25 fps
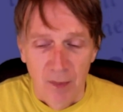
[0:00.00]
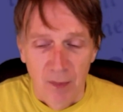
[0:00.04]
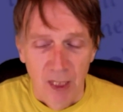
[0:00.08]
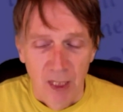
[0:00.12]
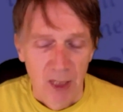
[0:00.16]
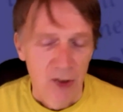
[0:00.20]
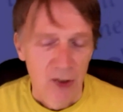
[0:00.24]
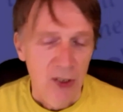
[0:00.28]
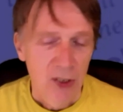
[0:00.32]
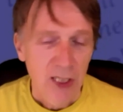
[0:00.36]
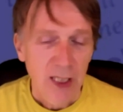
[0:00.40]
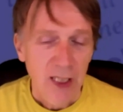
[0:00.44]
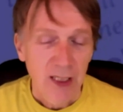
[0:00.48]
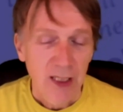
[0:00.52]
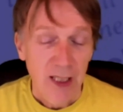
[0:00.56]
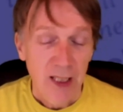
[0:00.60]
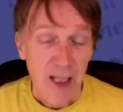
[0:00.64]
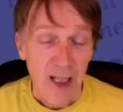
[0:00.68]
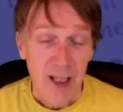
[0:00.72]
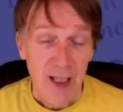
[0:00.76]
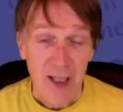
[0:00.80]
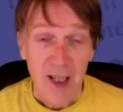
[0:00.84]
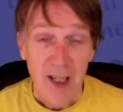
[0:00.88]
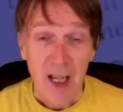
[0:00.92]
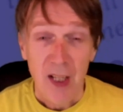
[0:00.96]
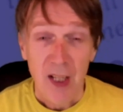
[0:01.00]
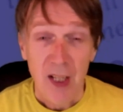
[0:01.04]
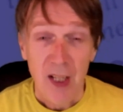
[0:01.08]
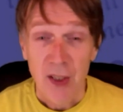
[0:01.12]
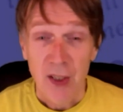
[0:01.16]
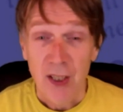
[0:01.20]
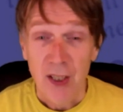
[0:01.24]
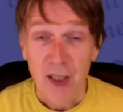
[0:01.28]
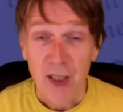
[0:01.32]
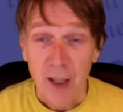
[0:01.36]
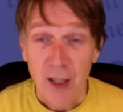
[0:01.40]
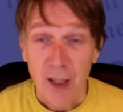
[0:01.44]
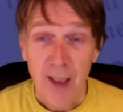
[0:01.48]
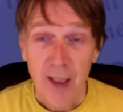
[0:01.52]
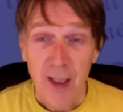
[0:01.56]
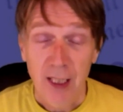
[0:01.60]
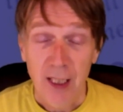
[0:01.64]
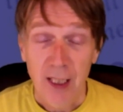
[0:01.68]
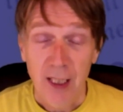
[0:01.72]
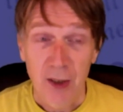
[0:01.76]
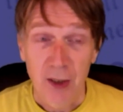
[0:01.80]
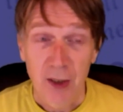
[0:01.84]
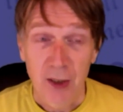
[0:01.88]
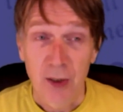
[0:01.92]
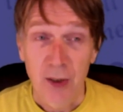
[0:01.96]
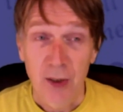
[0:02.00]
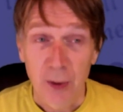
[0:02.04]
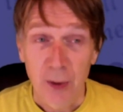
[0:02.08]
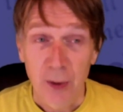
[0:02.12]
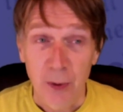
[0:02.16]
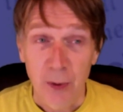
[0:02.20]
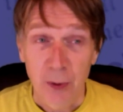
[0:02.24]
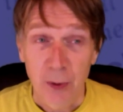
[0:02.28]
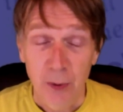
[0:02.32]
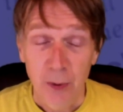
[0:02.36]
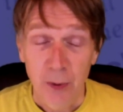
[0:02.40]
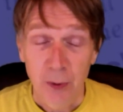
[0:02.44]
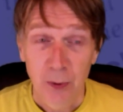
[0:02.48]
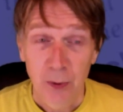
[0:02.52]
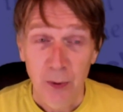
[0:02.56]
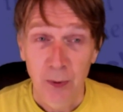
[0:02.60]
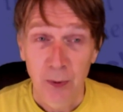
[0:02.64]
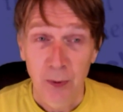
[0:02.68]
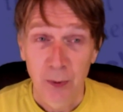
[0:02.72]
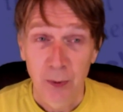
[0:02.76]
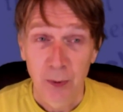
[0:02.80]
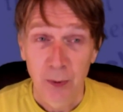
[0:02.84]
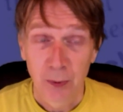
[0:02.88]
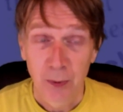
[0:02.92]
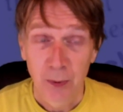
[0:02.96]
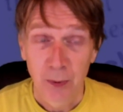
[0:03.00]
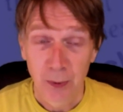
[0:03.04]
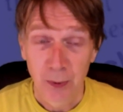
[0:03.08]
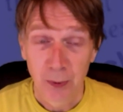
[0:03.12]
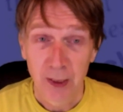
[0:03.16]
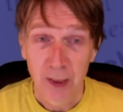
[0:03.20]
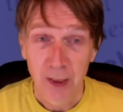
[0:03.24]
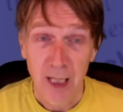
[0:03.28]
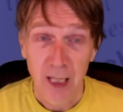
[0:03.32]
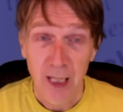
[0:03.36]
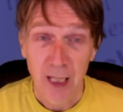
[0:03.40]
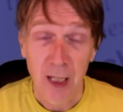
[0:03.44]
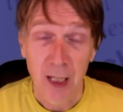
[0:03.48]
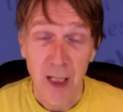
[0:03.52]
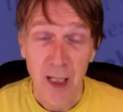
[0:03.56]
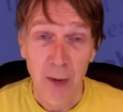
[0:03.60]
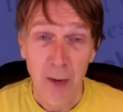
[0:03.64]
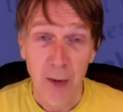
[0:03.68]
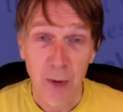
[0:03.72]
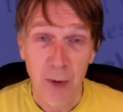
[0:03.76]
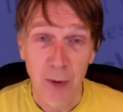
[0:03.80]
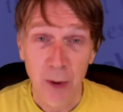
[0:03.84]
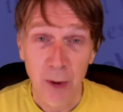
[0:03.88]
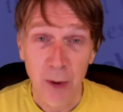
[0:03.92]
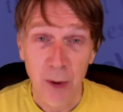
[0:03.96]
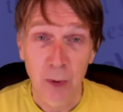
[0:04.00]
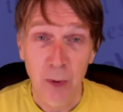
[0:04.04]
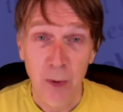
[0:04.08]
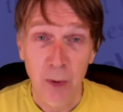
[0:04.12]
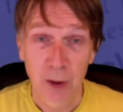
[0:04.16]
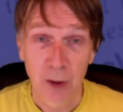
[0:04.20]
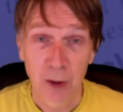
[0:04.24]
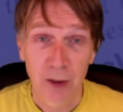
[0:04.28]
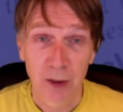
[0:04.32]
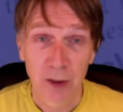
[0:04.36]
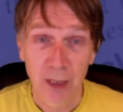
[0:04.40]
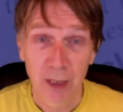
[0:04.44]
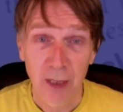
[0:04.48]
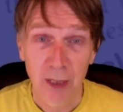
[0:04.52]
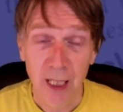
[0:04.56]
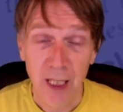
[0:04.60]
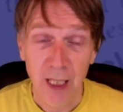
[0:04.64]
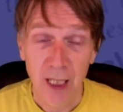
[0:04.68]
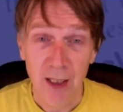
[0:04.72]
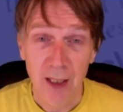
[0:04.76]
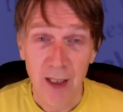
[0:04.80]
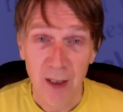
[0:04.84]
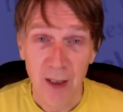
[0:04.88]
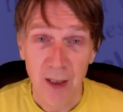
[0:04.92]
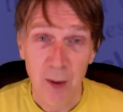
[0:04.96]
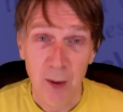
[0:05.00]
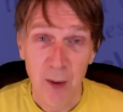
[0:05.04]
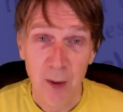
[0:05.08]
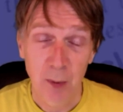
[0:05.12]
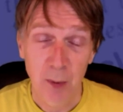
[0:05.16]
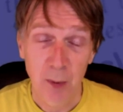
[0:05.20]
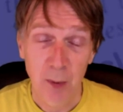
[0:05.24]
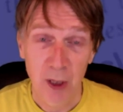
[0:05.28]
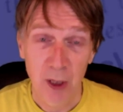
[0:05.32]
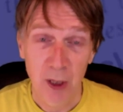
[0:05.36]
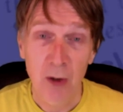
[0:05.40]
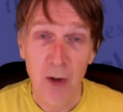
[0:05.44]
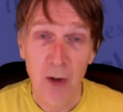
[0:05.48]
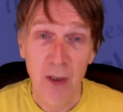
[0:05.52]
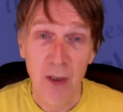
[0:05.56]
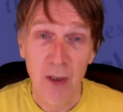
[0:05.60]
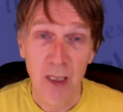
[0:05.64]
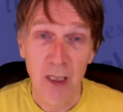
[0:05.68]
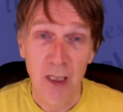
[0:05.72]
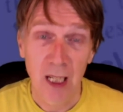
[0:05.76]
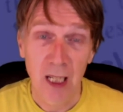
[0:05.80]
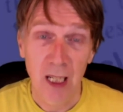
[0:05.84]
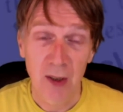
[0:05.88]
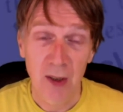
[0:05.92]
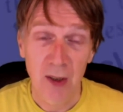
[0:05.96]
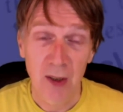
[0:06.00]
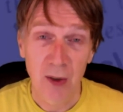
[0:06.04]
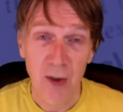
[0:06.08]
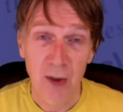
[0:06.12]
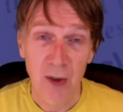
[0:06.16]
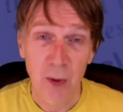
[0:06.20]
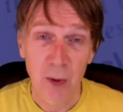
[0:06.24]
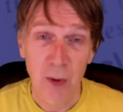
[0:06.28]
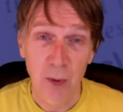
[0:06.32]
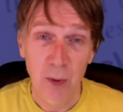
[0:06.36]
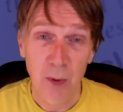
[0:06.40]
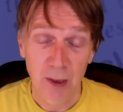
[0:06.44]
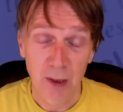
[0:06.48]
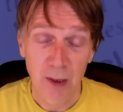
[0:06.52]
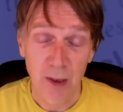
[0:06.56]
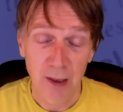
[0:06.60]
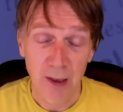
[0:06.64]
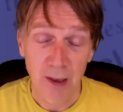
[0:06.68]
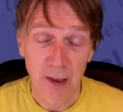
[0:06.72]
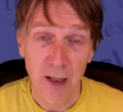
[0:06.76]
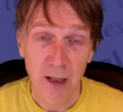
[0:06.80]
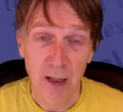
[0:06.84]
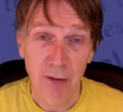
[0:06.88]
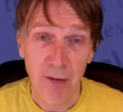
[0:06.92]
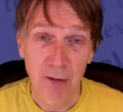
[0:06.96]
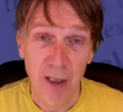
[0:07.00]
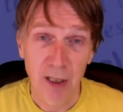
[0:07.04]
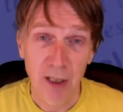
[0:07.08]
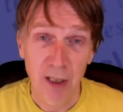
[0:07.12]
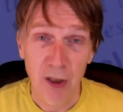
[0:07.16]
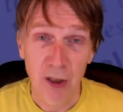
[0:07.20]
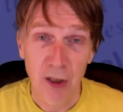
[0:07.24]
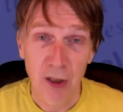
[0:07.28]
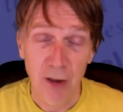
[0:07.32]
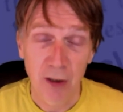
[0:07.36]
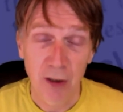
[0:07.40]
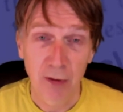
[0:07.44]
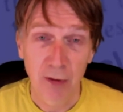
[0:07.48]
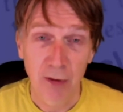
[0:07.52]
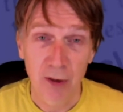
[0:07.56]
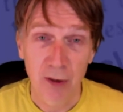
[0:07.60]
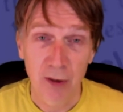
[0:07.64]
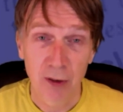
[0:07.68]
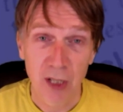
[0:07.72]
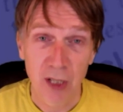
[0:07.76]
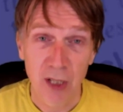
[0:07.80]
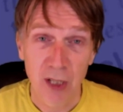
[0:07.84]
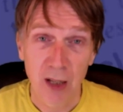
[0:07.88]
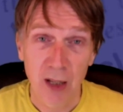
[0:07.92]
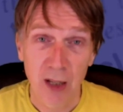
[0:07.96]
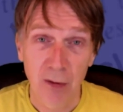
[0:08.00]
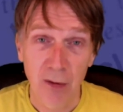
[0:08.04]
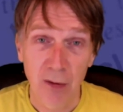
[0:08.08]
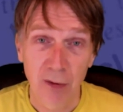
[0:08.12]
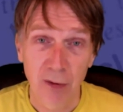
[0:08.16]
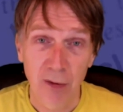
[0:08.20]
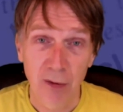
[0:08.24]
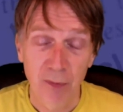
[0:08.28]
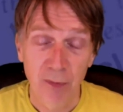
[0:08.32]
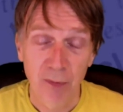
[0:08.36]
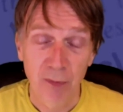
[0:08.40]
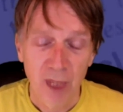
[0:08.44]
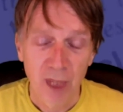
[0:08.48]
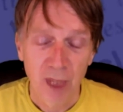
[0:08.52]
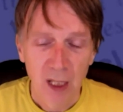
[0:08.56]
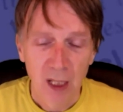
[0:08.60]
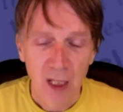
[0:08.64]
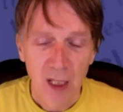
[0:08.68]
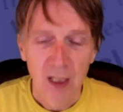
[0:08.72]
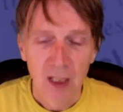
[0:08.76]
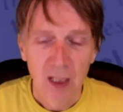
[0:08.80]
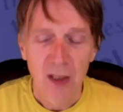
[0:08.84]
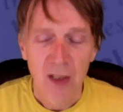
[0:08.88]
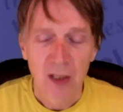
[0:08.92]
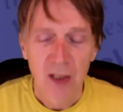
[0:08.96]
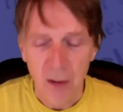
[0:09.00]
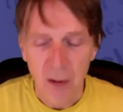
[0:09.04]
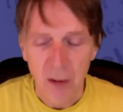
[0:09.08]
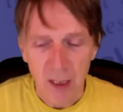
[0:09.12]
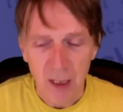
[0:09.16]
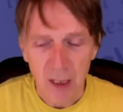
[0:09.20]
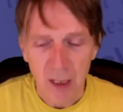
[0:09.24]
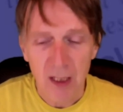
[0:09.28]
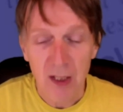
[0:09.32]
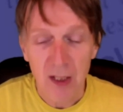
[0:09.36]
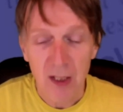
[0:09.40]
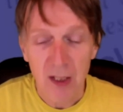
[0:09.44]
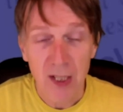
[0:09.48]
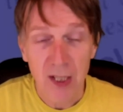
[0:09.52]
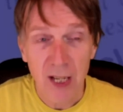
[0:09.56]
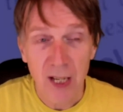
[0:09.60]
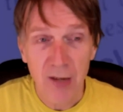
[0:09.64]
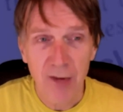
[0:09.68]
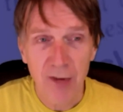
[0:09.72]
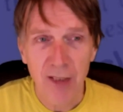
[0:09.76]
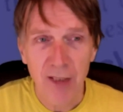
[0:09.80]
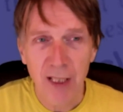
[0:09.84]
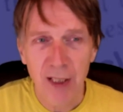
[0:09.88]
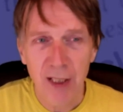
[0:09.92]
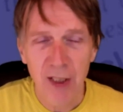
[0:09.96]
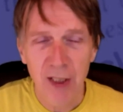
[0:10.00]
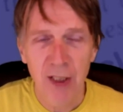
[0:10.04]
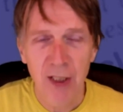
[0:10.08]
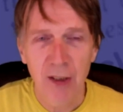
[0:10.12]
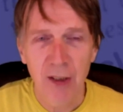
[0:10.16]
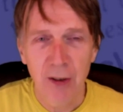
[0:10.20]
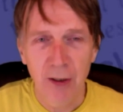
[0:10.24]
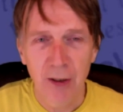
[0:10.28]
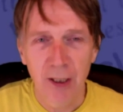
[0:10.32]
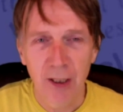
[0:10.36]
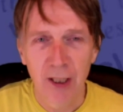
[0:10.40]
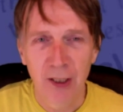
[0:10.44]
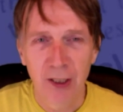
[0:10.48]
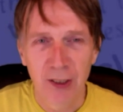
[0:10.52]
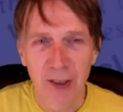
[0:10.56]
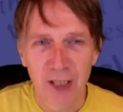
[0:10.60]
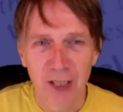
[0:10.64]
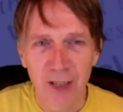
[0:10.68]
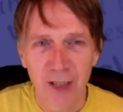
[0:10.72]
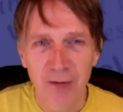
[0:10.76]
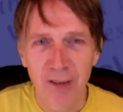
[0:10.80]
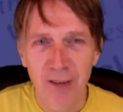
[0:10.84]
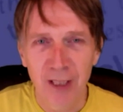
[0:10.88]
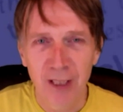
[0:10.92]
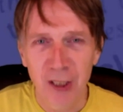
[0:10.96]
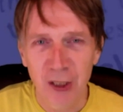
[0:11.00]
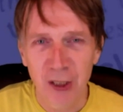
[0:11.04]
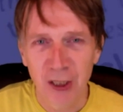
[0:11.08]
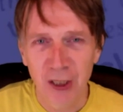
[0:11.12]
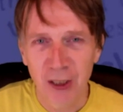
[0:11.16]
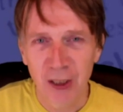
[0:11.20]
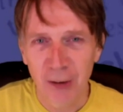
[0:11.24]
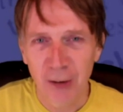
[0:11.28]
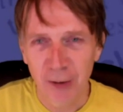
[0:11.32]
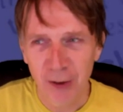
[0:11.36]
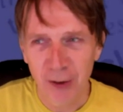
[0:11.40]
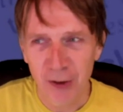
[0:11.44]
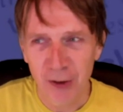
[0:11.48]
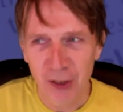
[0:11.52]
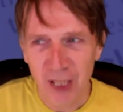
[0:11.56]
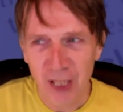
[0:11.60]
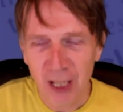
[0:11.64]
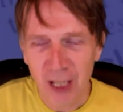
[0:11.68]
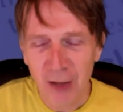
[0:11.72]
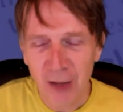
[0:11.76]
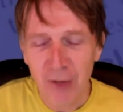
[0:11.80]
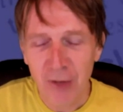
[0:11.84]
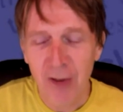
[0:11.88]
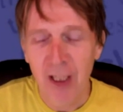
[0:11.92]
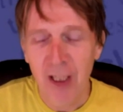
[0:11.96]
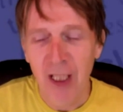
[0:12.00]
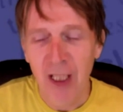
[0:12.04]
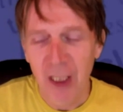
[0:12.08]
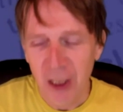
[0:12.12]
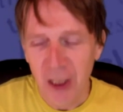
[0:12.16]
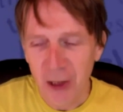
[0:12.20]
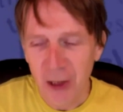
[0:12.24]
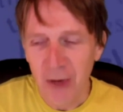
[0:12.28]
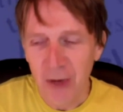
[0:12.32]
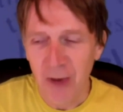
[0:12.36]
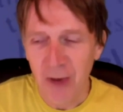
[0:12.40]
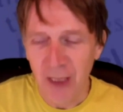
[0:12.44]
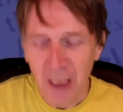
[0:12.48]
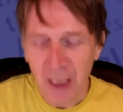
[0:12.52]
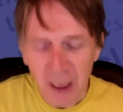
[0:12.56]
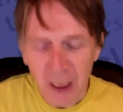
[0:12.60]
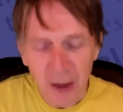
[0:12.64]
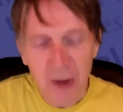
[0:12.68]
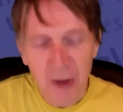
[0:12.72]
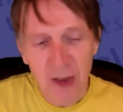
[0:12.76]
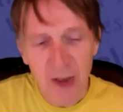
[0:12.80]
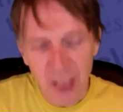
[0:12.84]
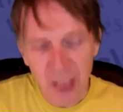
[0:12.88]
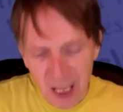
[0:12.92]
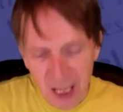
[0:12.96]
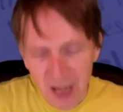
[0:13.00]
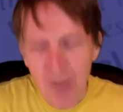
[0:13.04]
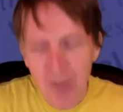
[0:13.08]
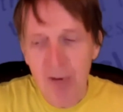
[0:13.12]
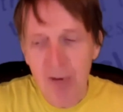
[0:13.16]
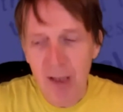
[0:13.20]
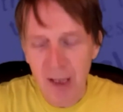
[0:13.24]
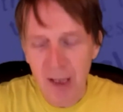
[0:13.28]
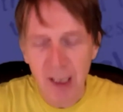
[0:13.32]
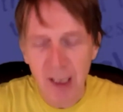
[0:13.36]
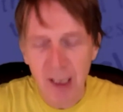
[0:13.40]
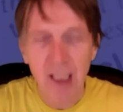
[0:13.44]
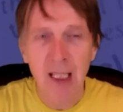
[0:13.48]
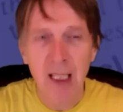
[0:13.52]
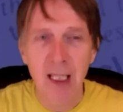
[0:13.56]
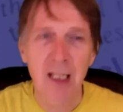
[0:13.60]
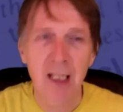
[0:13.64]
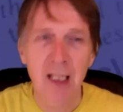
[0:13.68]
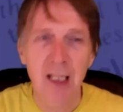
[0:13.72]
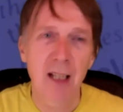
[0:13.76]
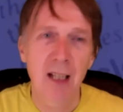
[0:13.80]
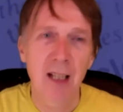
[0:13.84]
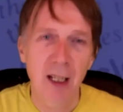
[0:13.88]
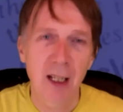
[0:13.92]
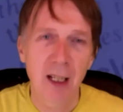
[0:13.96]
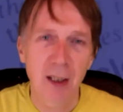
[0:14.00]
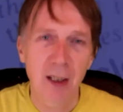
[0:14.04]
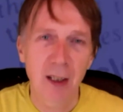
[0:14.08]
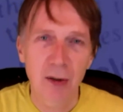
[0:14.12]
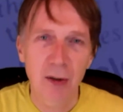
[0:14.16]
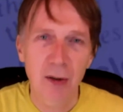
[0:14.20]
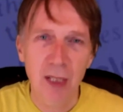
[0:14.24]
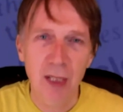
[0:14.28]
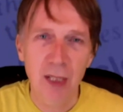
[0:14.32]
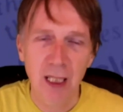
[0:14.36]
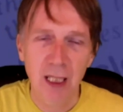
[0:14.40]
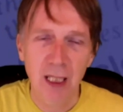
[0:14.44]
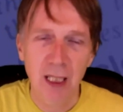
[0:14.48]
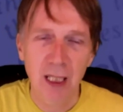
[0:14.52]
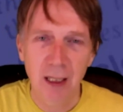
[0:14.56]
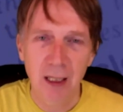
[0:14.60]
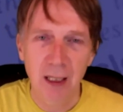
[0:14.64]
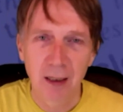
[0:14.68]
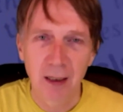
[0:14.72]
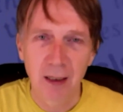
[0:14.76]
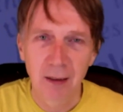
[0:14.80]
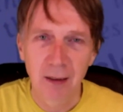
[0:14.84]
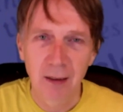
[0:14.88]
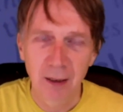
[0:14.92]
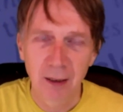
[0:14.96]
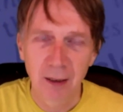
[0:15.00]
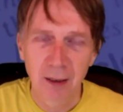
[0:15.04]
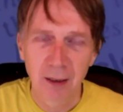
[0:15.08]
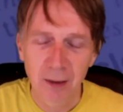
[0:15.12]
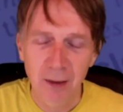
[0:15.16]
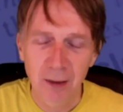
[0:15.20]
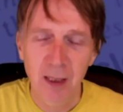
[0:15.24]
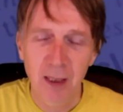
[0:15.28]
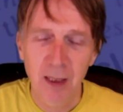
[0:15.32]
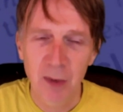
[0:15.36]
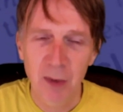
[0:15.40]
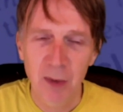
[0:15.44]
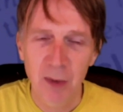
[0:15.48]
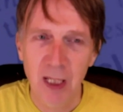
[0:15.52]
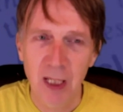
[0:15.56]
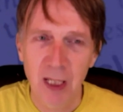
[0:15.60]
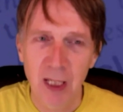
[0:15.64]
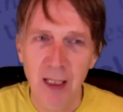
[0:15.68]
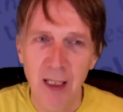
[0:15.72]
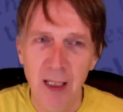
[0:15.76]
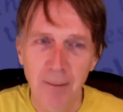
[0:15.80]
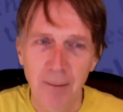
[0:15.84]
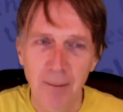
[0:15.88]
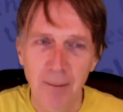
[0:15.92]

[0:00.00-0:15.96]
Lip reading: seeing that it has nothing to do with how you were created, but only had to do with the definition of yourself. So in this definition of yourself, you include everything in that you see. You know what I'm saying?